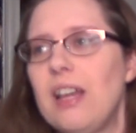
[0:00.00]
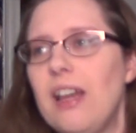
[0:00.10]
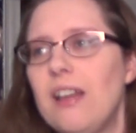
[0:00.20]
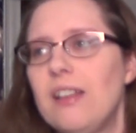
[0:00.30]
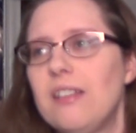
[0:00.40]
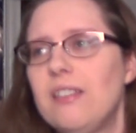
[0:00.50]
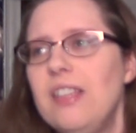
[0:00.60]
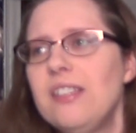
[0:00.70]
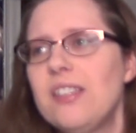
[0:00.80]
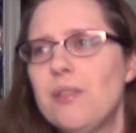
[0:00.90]
uh
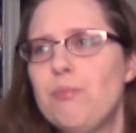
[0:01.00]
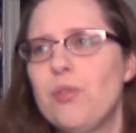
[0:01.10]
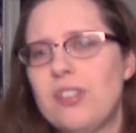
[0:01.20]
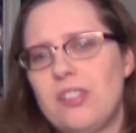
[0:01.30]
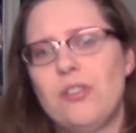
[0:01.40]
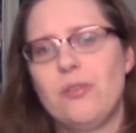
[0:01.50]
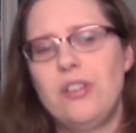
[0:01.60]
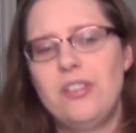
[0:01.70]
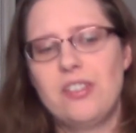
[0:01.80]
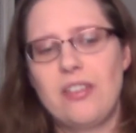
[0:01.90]
this is a book
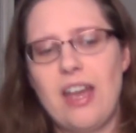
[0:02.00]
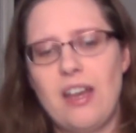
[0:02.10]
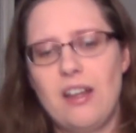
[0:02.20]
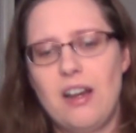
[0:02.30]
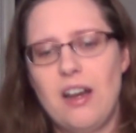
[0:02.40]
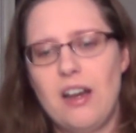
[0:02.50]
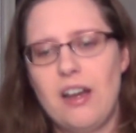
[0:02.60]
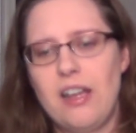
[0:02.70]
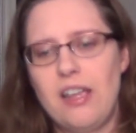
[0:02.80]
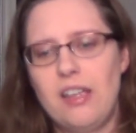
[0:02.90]
series that
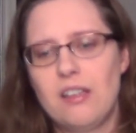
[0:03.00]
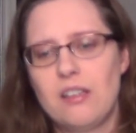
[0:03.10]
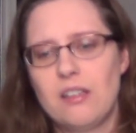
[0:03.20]
I